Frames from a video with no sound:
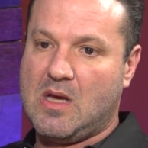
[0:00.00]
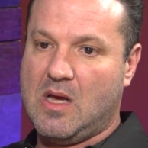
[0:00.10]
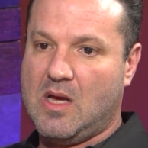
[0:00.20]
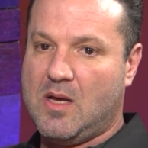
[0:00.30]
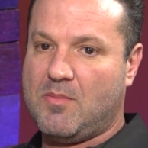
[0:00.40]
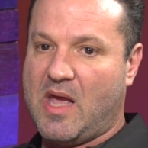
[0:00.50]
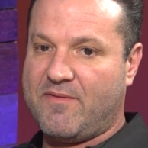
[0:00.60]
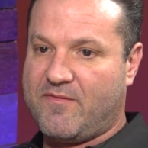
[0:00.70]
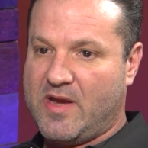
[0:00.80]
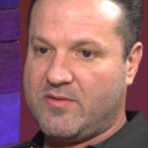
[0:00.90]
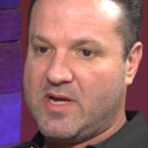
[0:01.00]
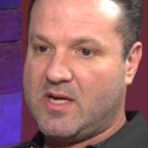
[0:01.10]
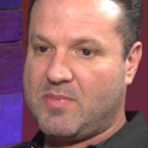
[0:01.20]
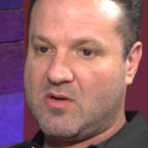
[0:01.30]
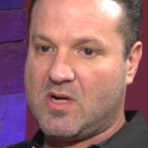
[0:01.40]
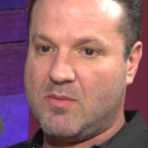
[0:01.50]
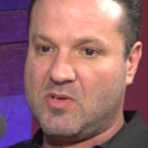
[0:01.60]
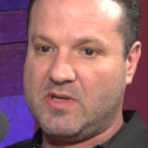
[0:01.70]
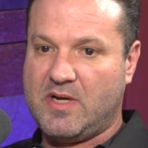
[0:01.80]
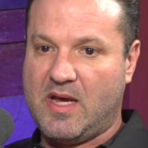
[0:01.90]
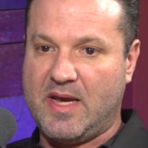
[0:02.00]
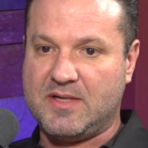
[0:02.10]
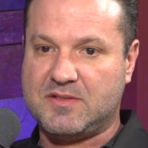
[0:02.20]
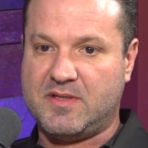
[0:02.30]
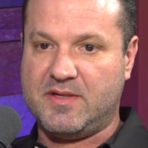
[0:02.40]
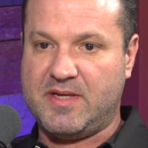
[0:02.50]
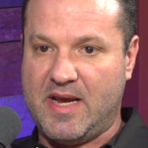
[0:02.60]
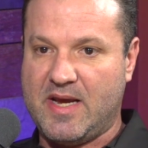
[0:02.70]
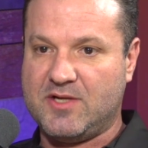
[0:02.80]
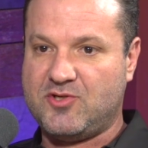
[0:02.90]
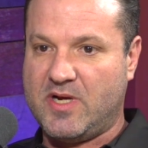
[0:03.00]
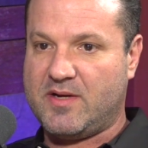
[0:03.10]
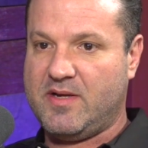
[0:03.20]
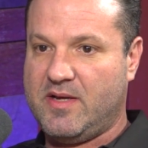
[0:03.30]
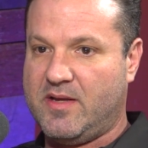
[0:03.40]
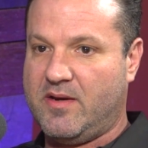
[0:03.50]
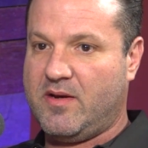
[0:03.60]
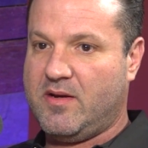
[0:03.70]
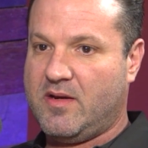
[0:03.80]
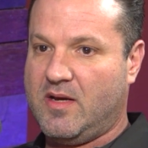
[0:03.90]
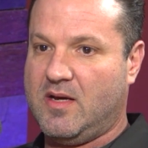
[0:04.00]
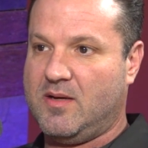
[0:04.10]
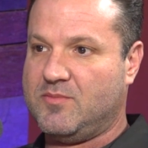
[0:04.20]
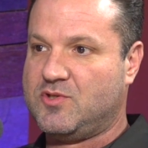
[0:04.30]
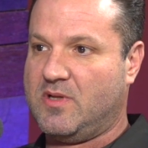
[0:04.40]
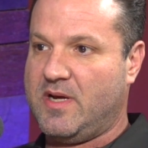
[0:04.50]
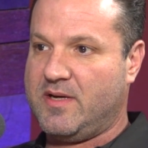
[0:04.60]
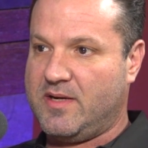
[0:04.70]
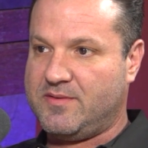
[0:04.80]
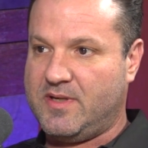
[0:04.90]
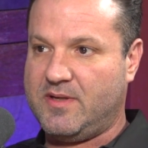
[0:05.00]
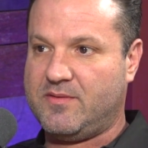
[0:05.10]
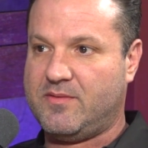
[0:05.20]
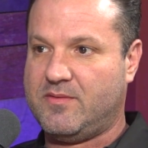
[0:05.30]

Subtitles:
I found out about Cumberland Heights the day I checked in, July 19th,